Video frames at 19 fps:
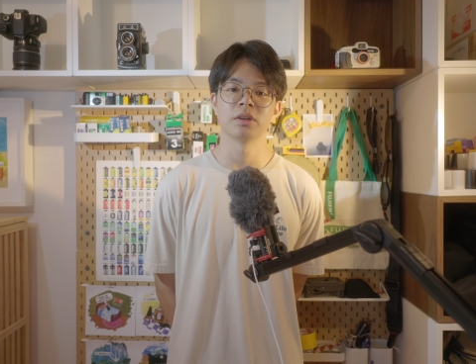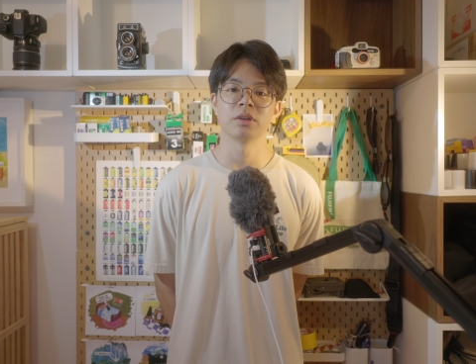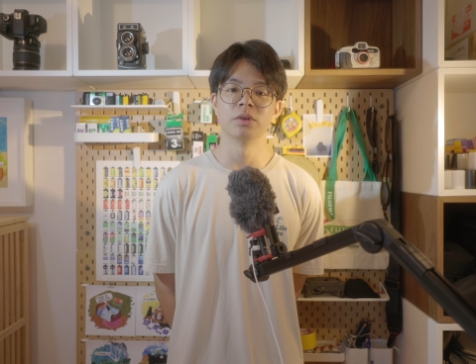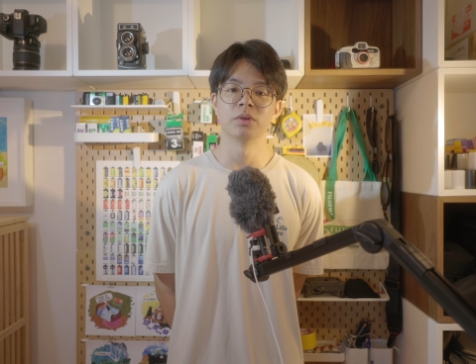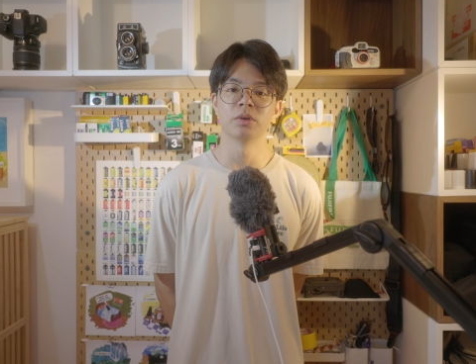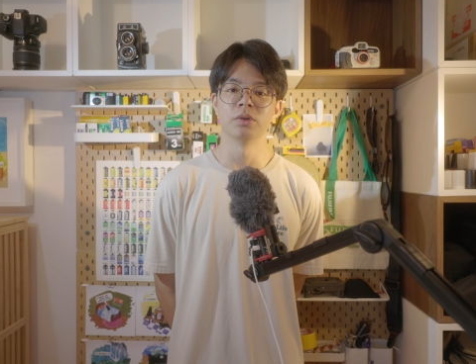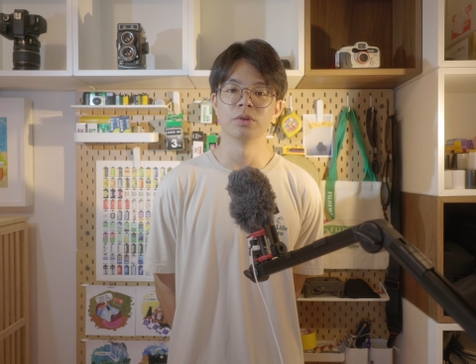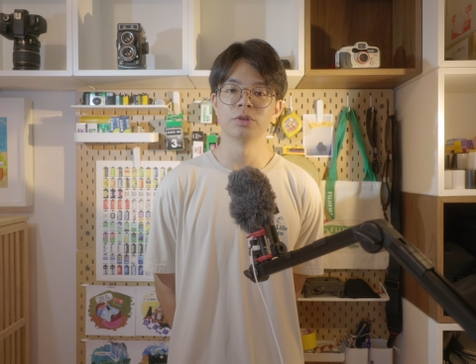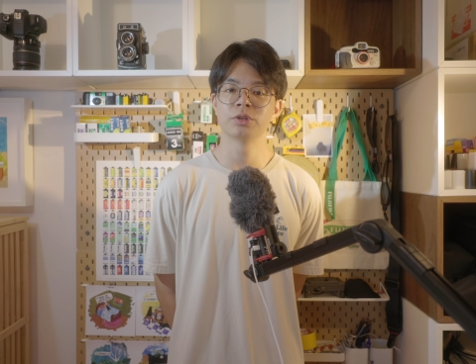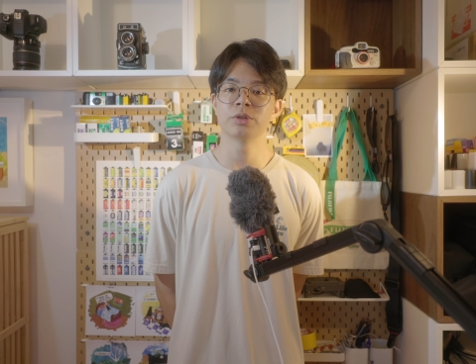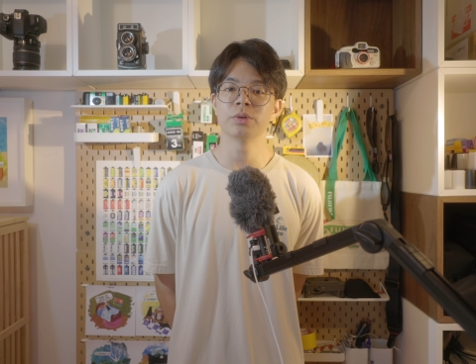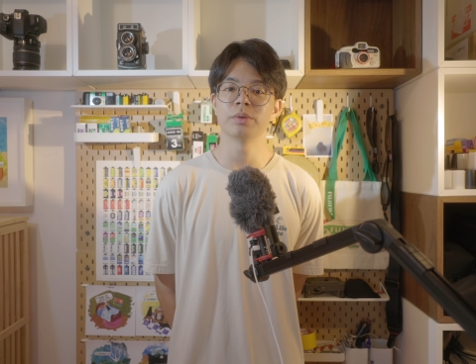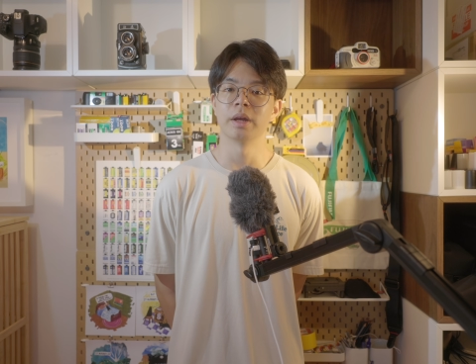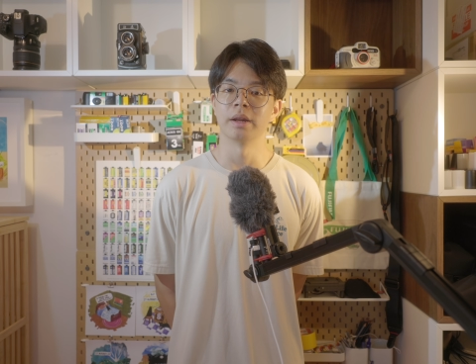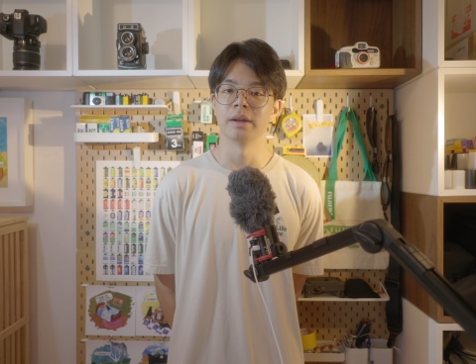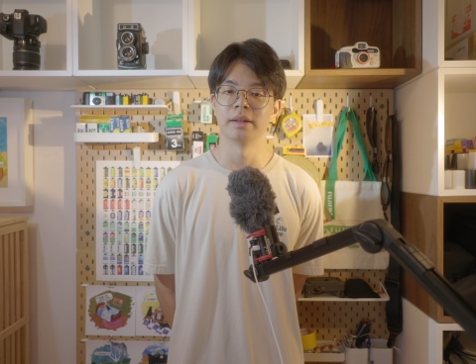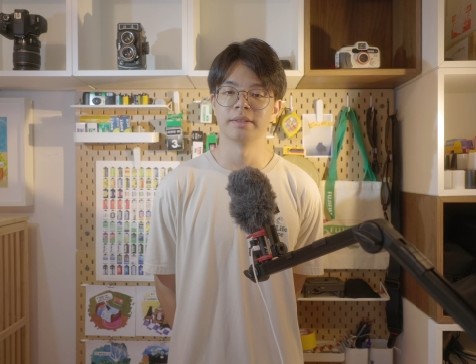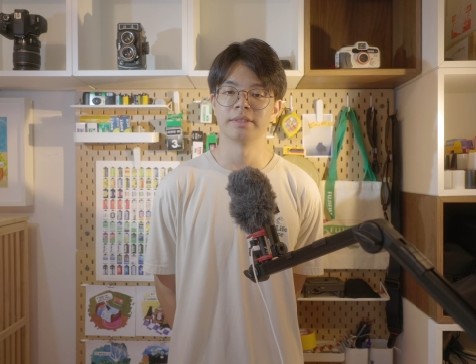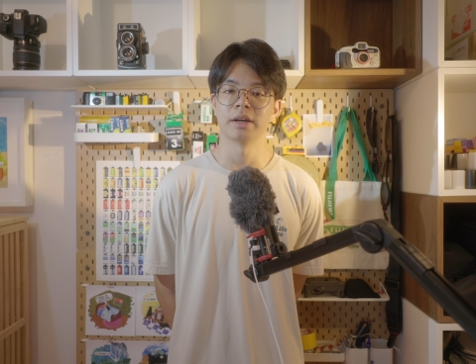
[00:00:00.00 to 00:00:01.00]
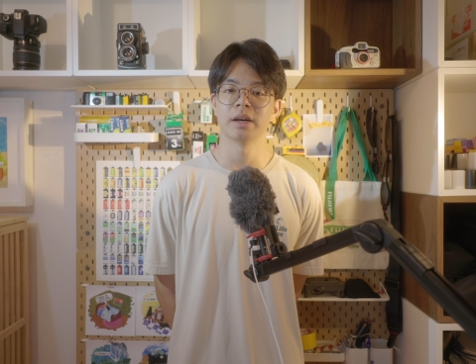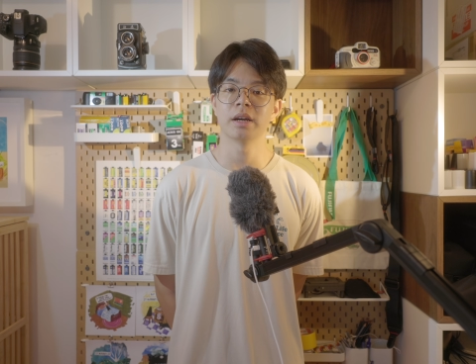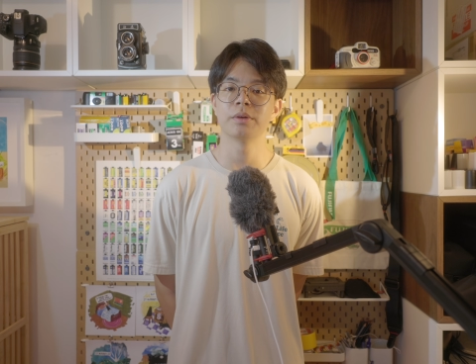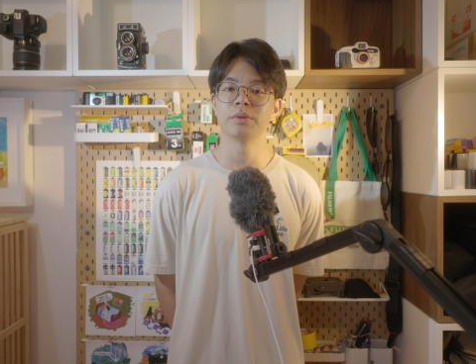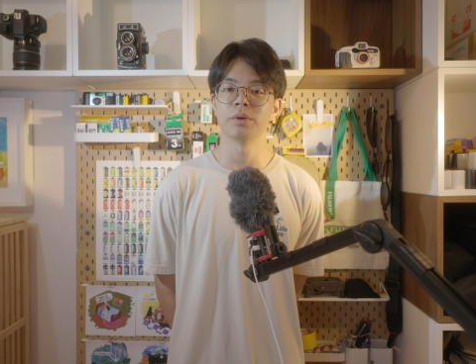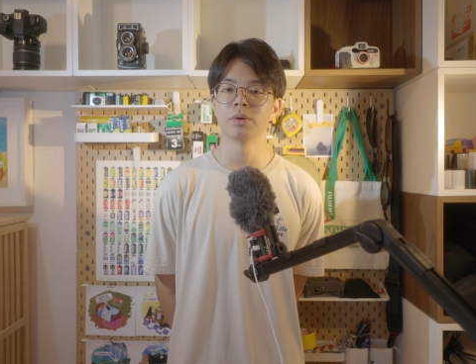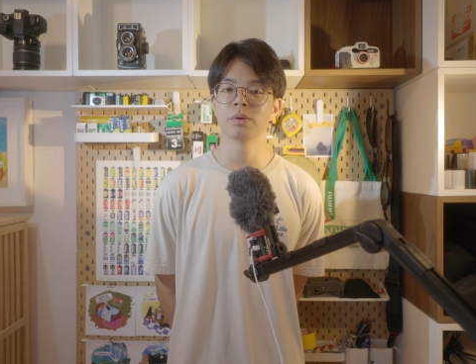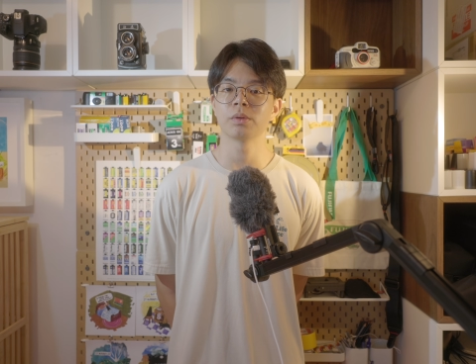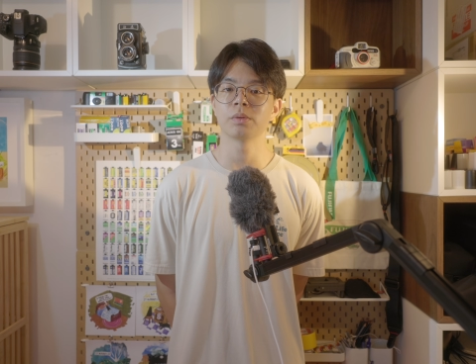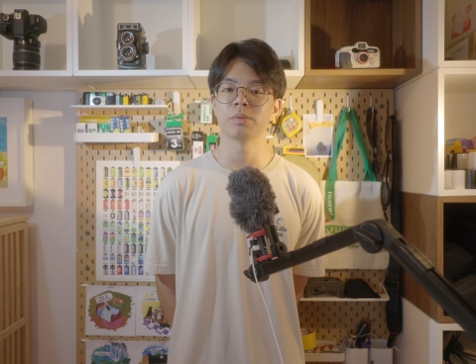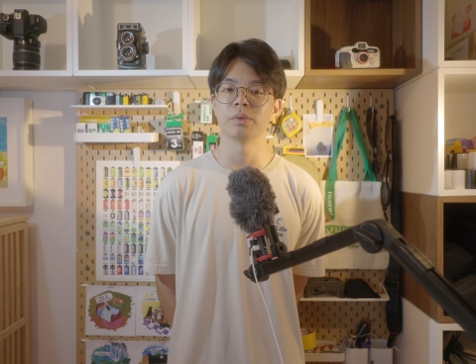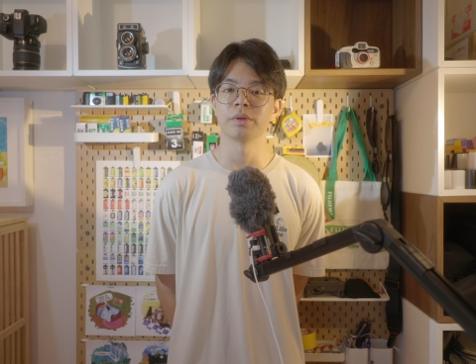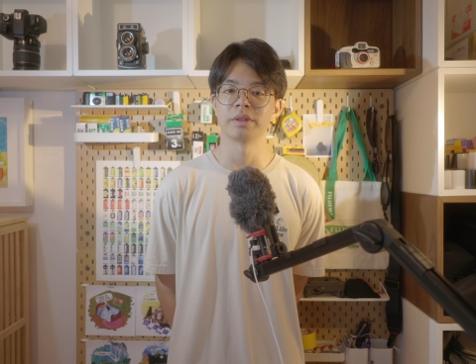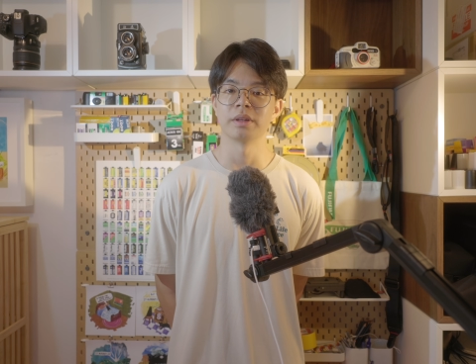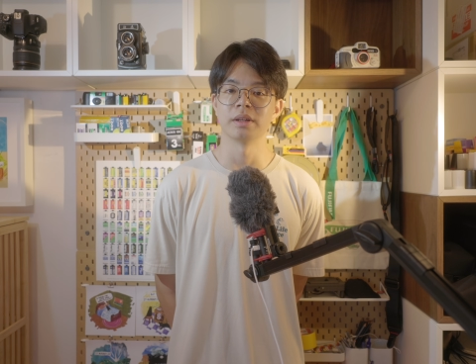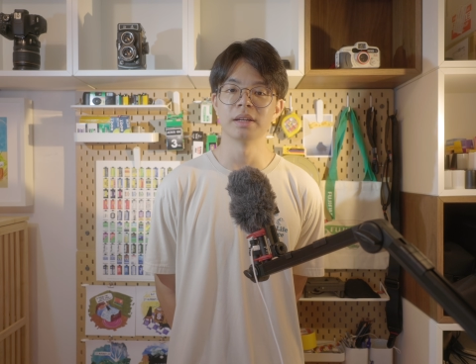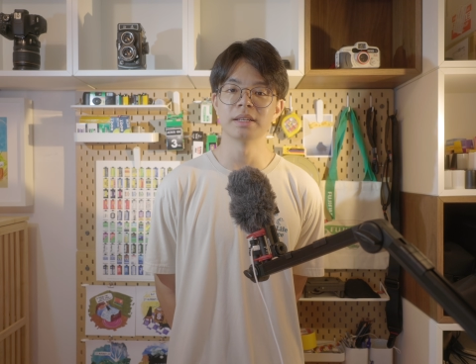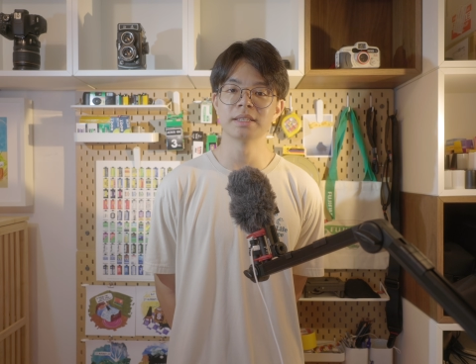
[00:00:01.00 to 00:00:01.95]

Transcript: You could shoot an entire roll with the